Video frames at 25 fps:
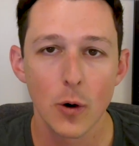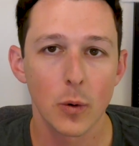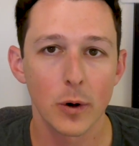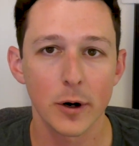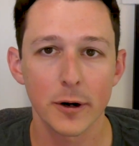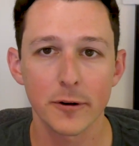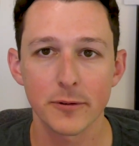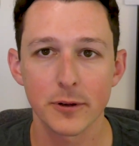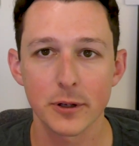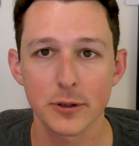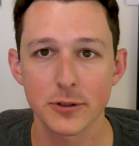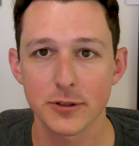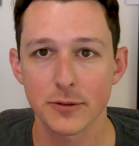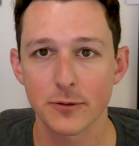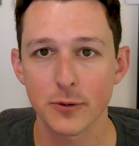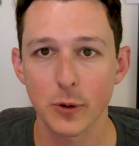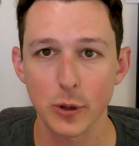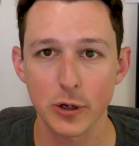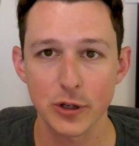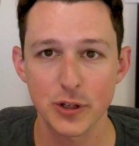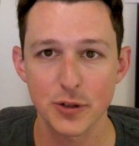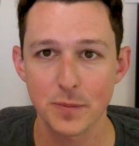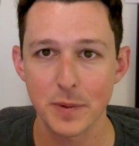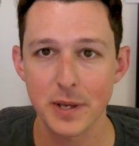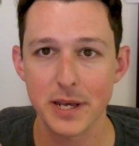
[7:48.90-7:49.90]
Workflows, of
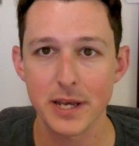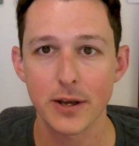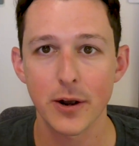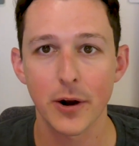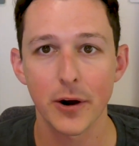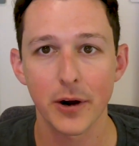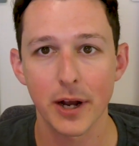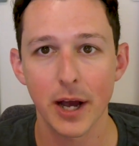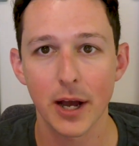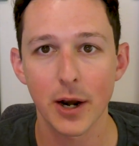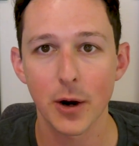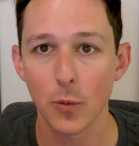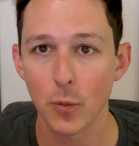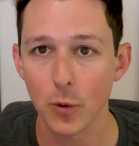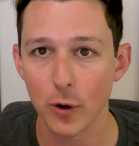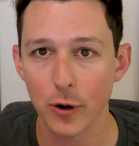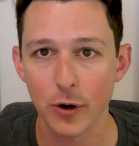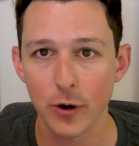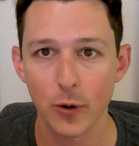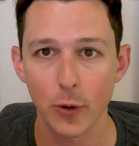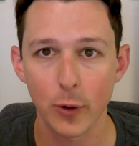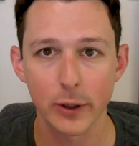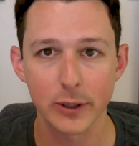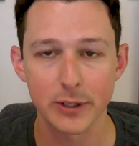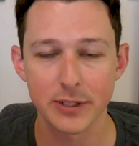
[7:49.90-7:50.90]
course, being our kind of
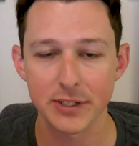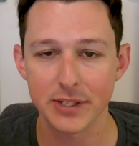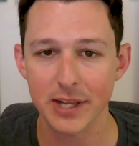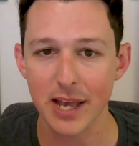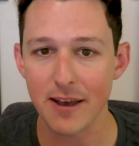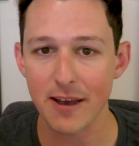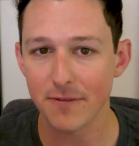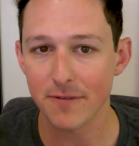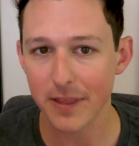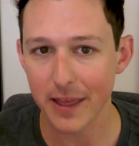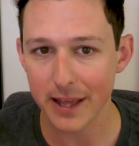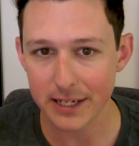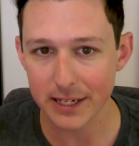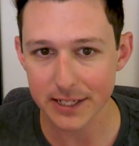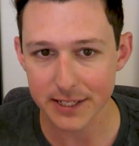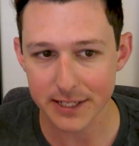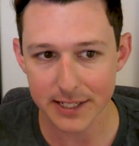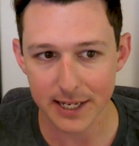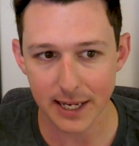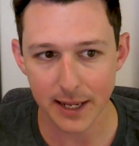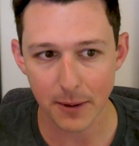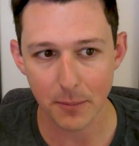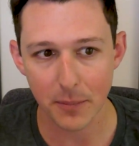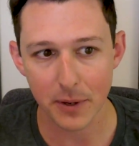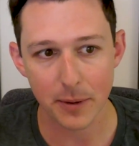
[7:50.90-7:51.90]
workhorse if-then
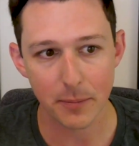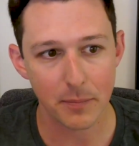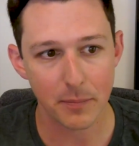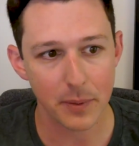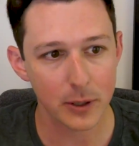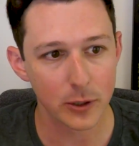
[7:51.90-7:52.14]
statement